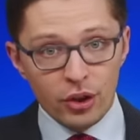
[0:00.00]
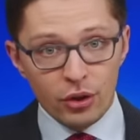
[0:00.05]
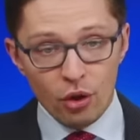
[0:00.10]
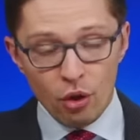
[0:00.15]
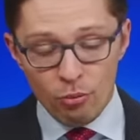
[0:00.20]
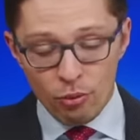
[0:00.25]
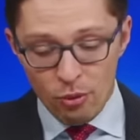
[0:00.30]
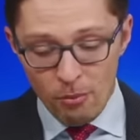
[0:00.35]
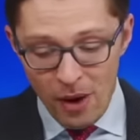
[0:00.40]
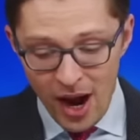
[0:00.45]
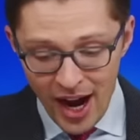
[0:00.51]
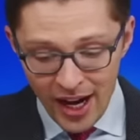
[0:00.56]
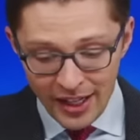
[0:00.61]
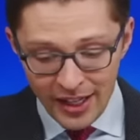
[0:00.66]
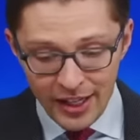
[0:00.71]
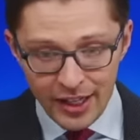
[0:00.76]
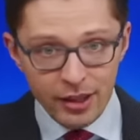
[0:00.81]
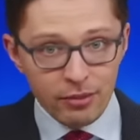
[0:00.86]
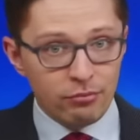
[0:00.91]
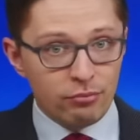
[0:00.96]
no more
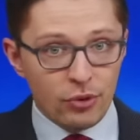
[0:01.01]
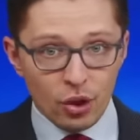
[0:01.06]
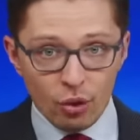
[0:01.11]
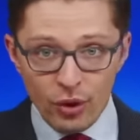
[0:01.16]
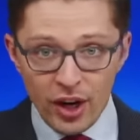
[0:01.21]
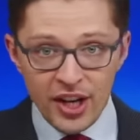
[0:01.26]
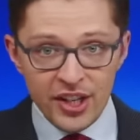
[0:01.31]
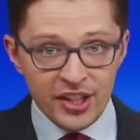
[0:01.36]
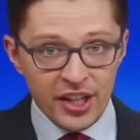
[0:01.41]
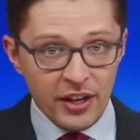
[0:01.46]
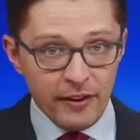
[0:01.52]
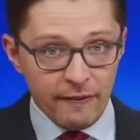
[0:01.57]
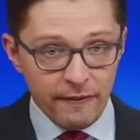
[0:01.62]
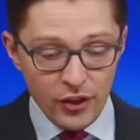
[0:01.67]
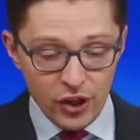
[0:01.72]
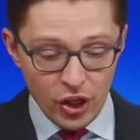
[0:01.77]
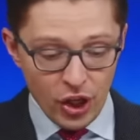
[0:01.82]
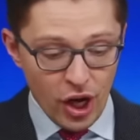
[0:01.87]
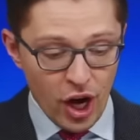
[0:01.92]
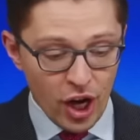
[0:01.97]
mining, grazing,
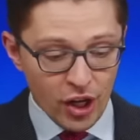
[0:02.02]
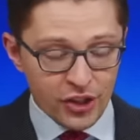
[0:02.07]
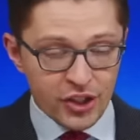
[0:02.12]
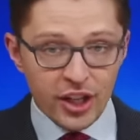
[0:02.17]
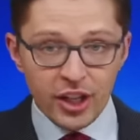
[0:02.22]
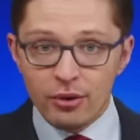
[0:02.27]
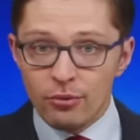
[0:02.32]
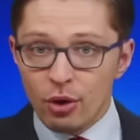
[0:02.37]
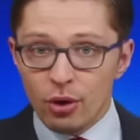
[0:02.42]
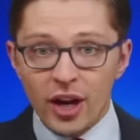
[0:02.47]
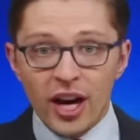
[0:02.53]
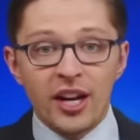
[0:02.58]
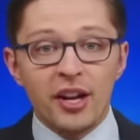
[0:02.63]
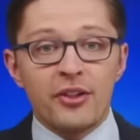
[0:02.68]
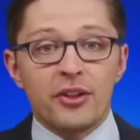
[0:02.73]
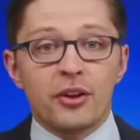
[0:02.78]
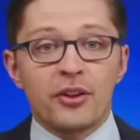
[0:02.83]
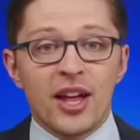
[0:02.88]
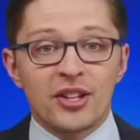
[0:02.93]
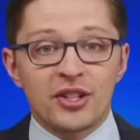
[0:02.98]
fishing, hunting, or
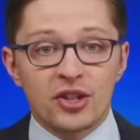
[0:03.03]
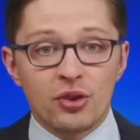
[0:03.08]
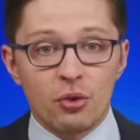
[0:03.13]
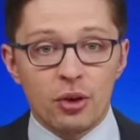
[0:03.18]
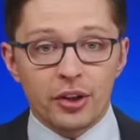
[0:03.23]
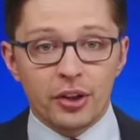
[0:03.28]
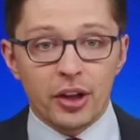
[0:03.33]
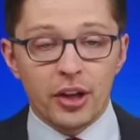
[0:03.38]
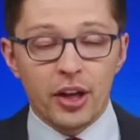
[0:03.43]
anything of that sort.